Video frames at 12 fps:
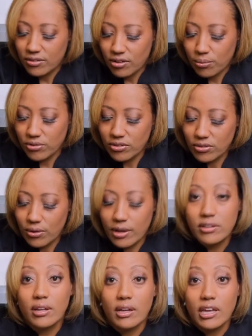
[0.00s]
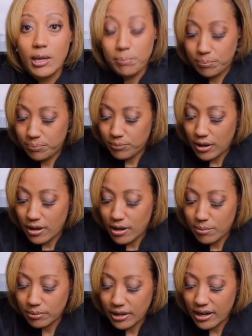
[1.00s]
So we're just going to keep
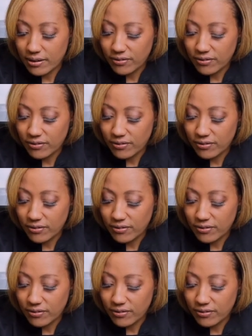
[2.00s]
kind